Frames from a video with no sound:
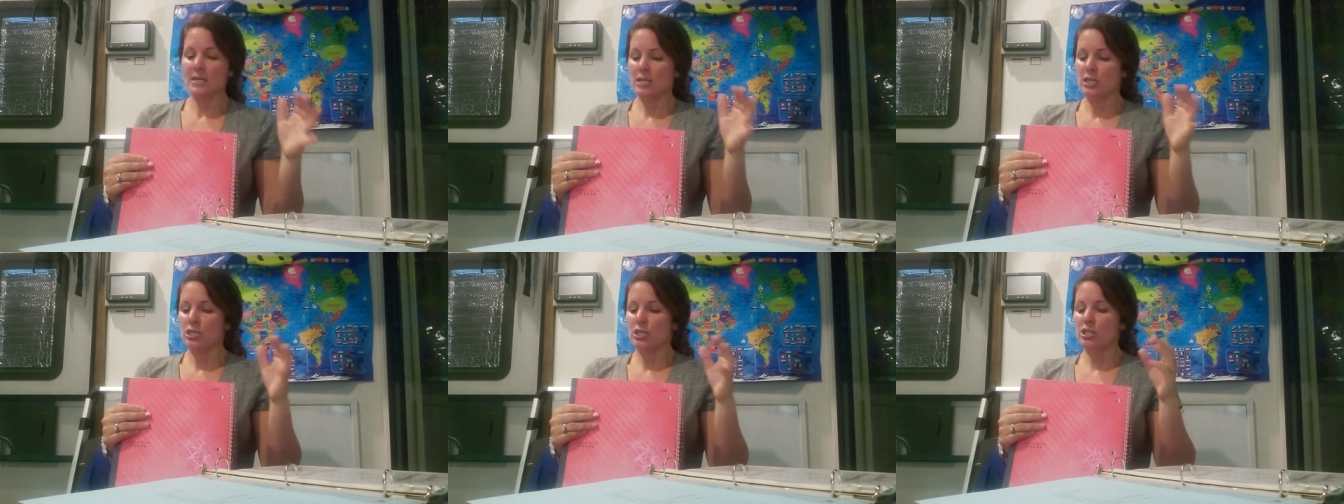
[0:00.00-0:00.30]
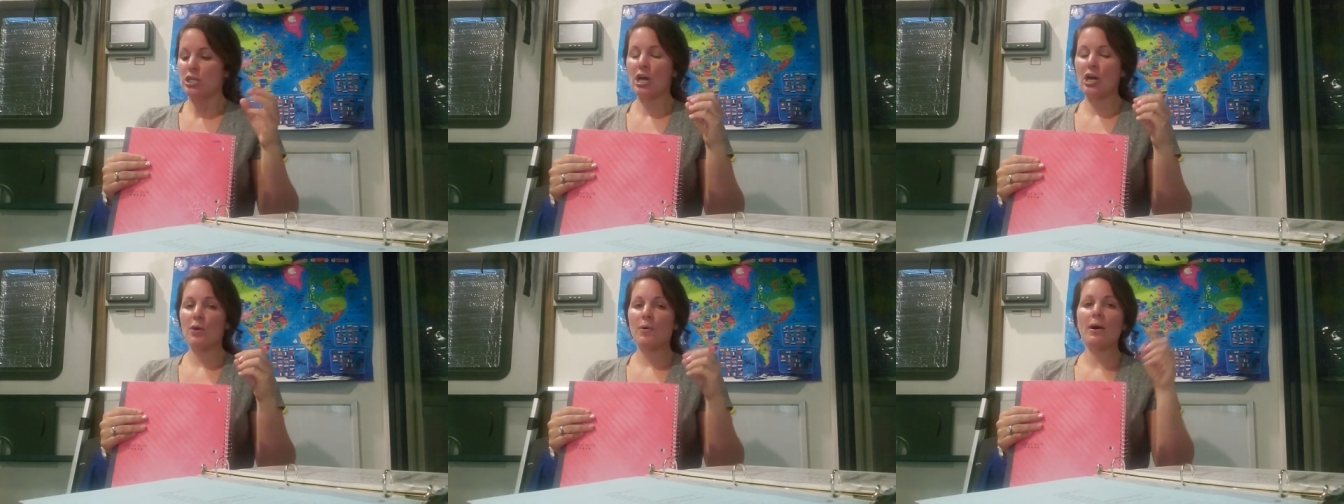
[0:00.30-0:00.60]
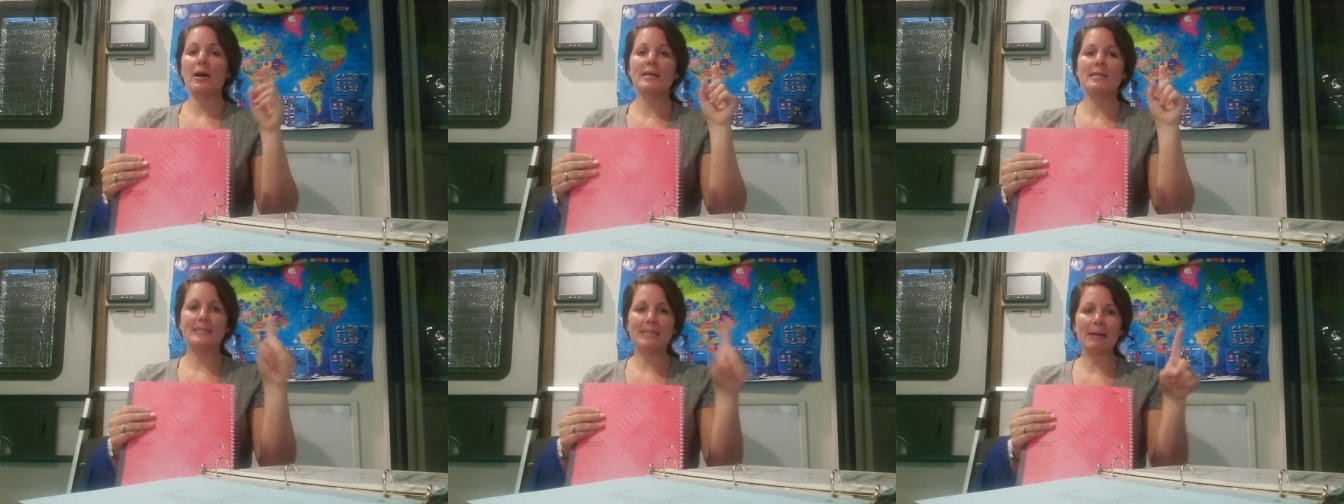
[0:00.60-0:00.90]
So
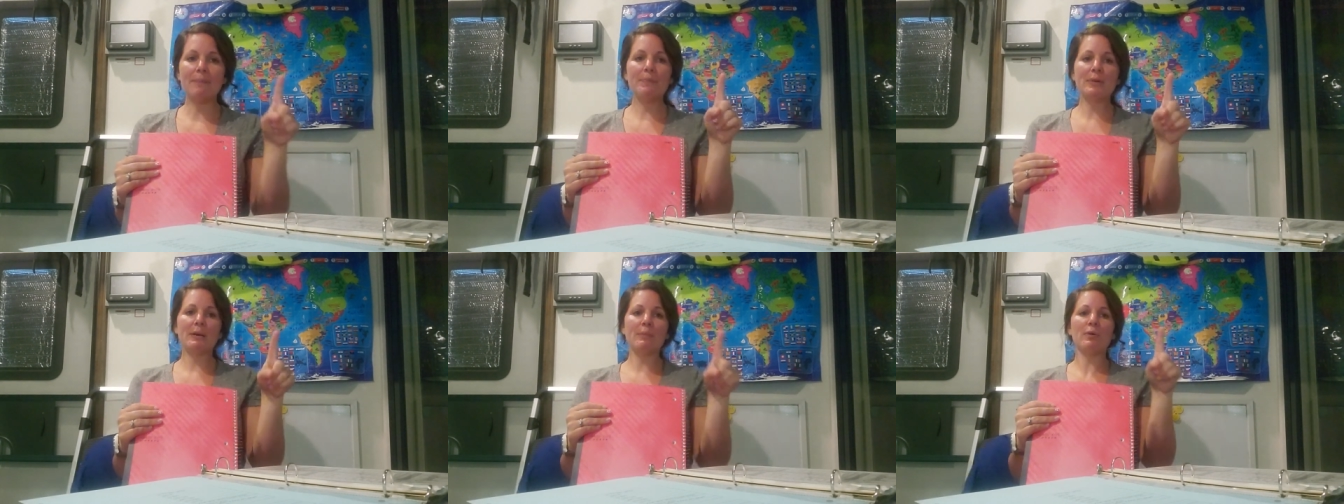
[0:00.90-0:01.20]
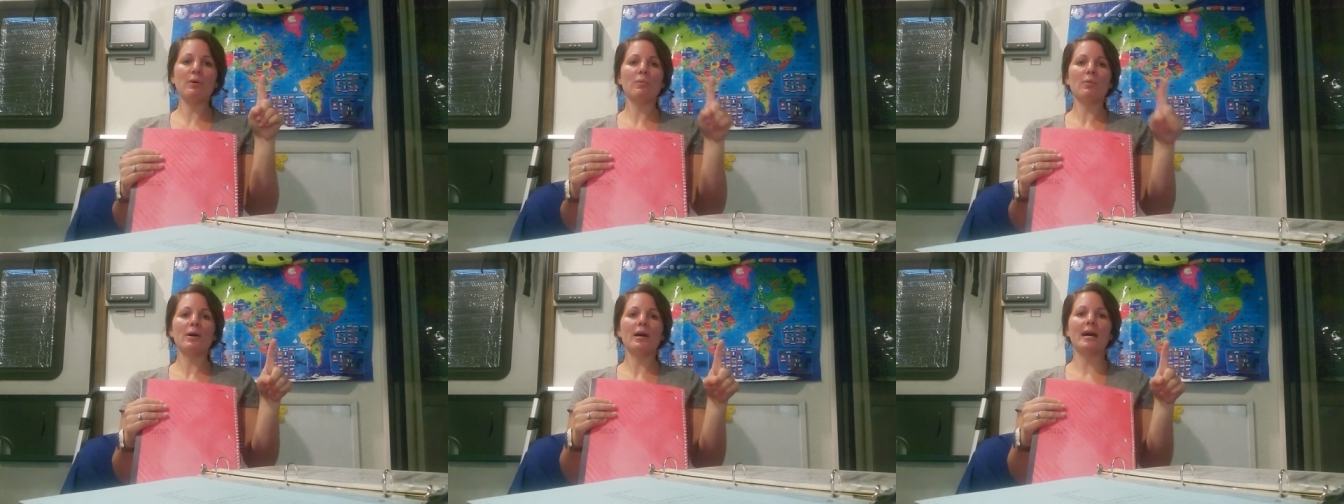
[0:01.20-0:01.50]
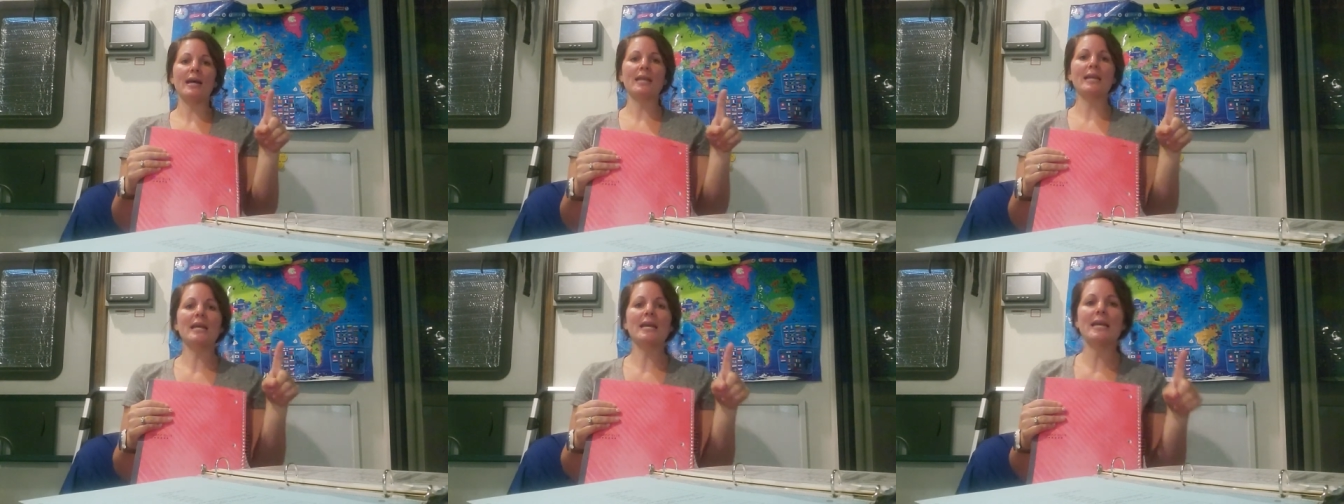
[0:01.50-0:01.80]
step number
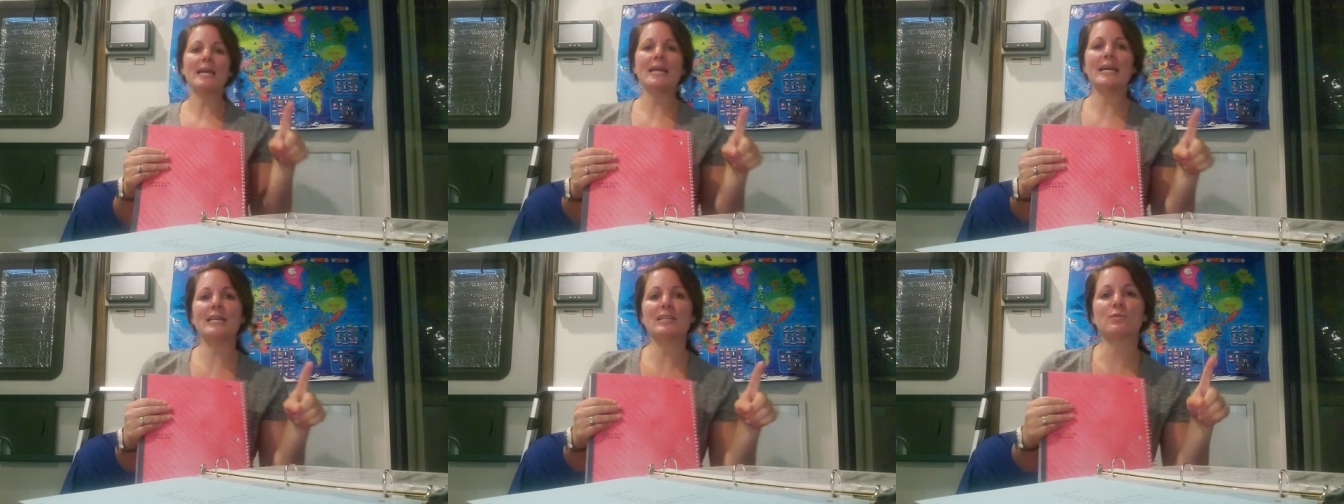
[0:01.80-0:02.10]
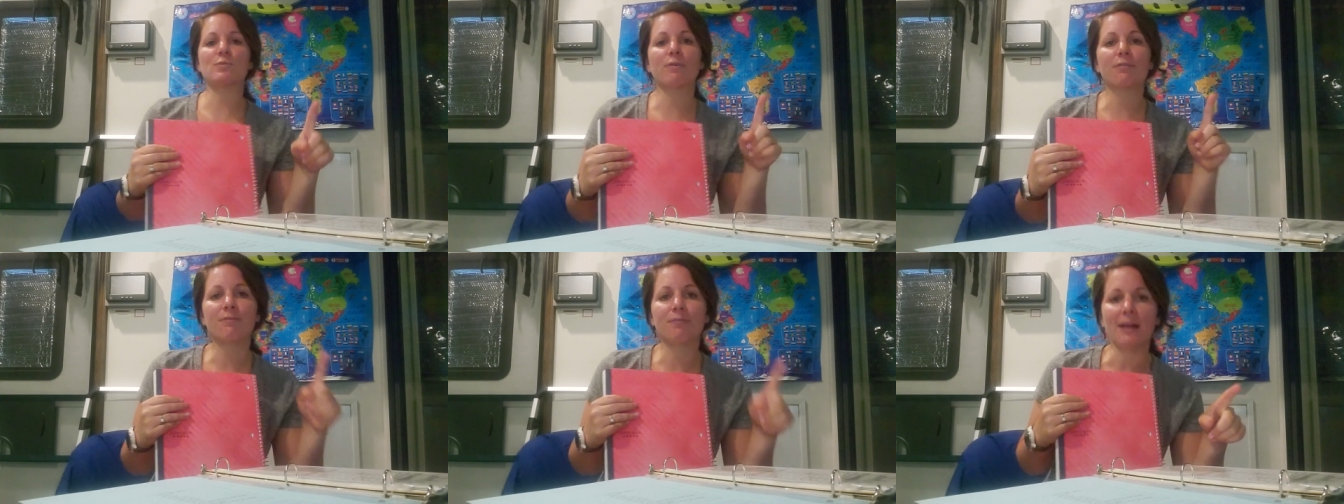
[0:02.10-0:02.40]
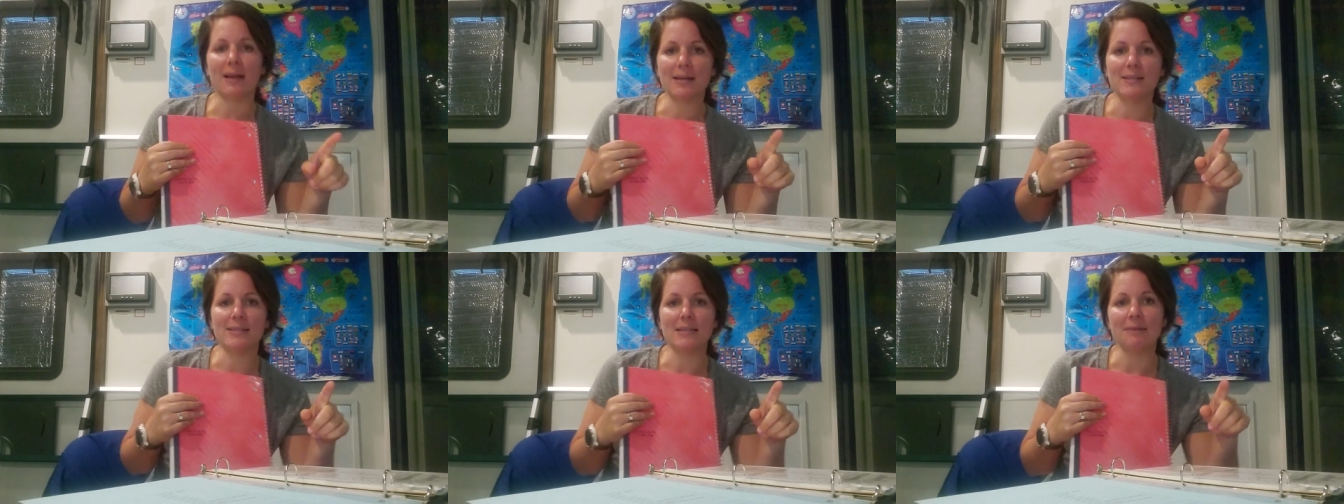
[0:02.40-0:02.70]
one is
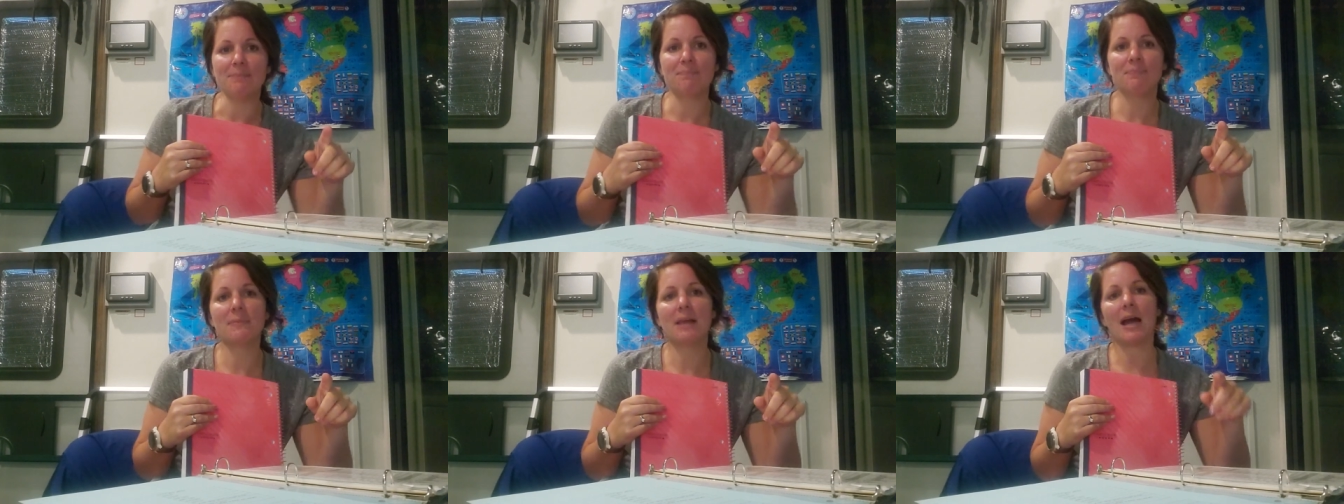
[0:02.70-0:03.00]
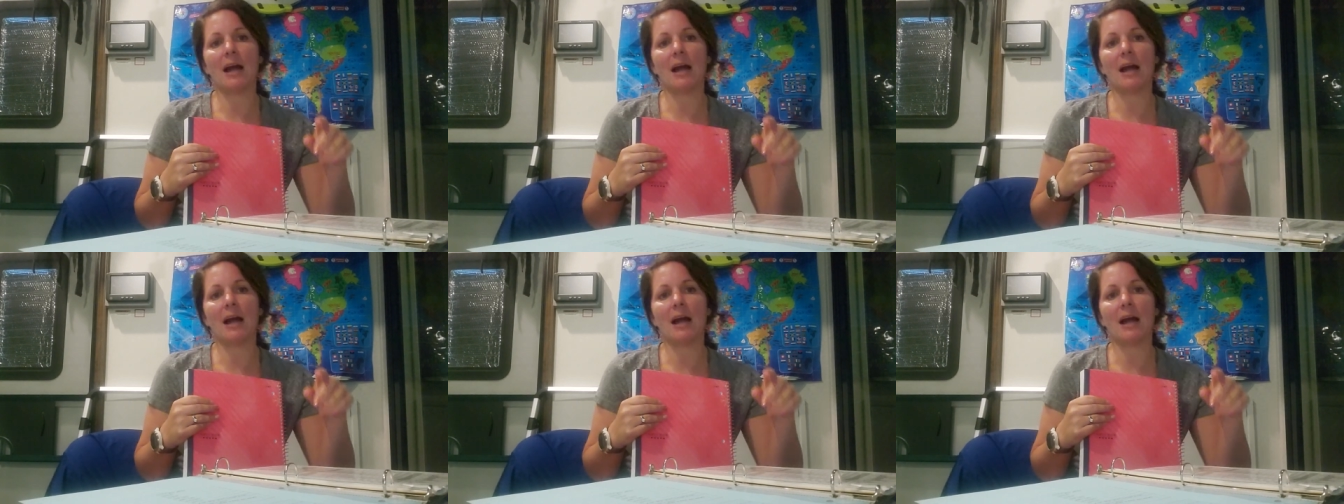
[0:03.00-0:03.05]
reflecting.